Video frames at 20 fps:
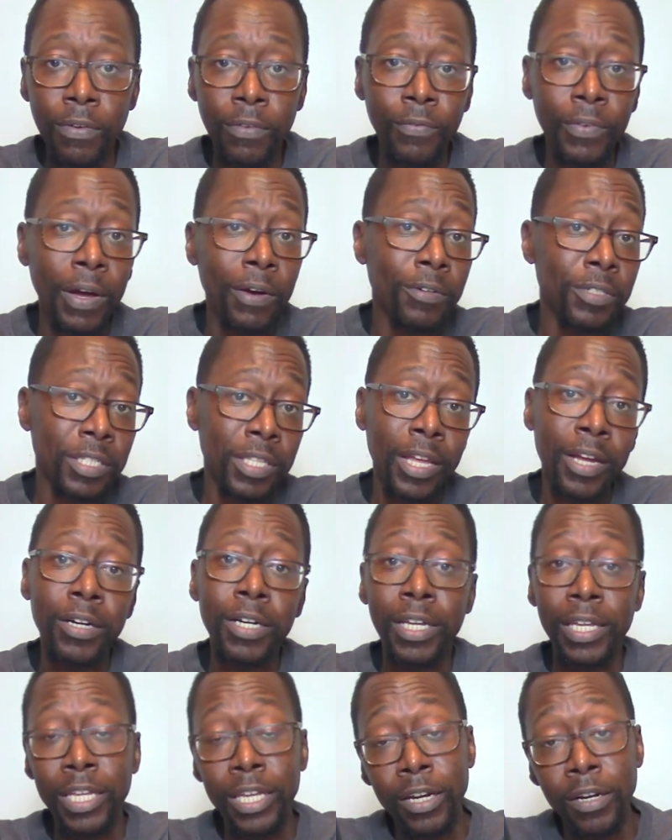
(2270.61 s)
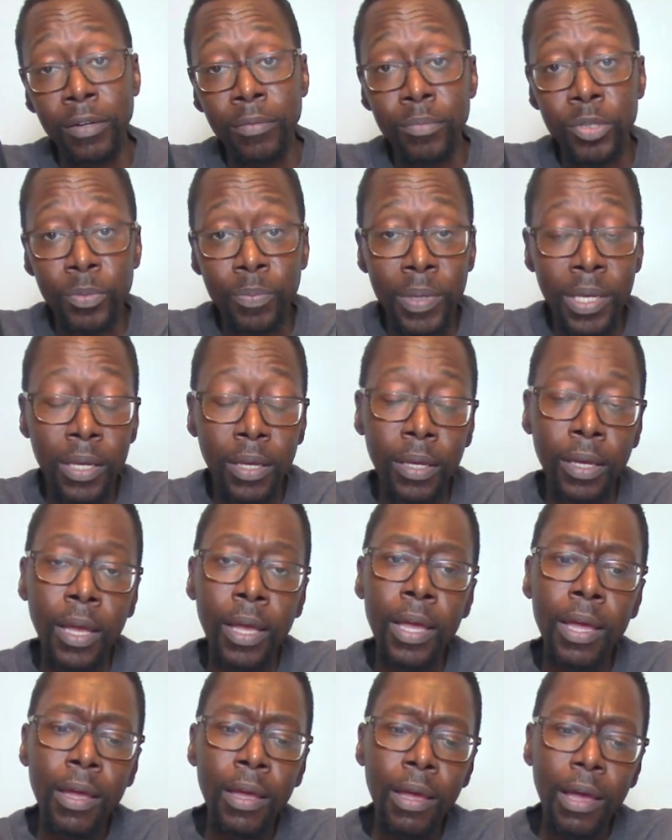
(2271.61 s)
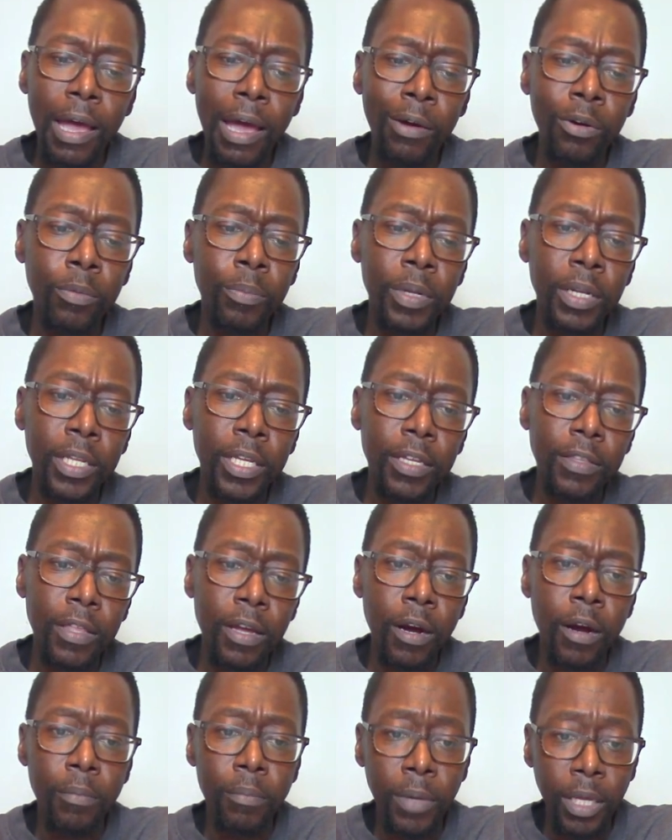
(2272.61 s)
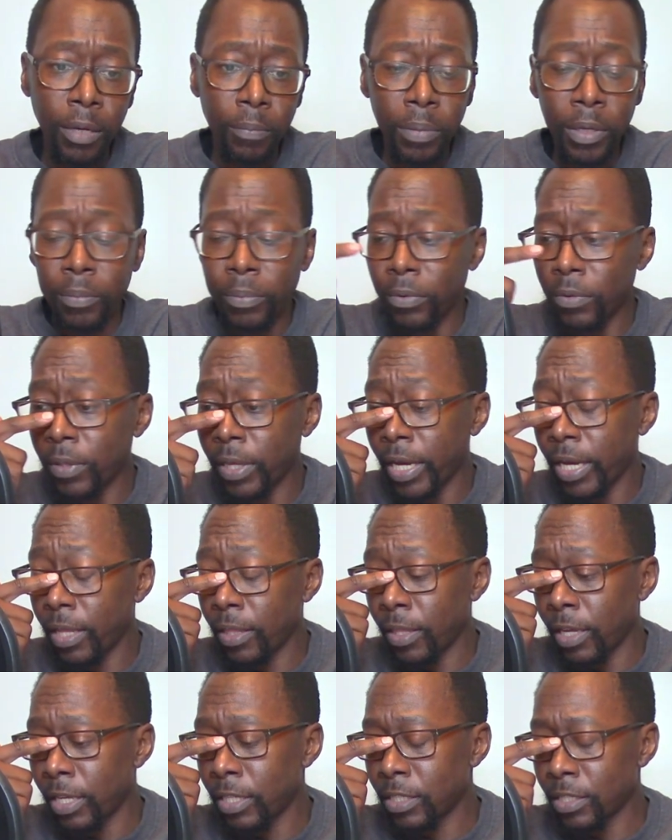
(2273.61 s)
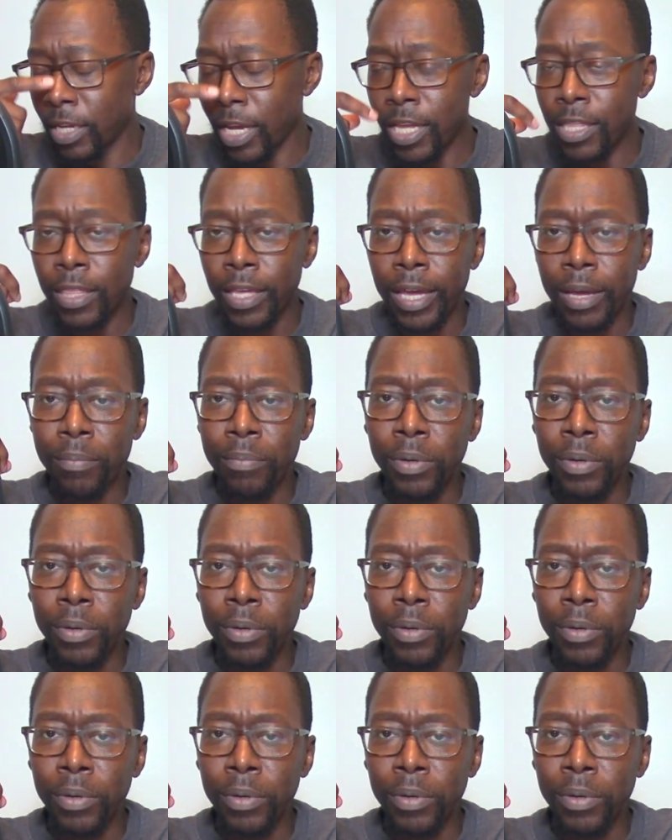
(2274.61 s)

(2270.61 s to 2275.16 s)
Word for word: If I was there to hear him speak, I would believe. There are many people that say that.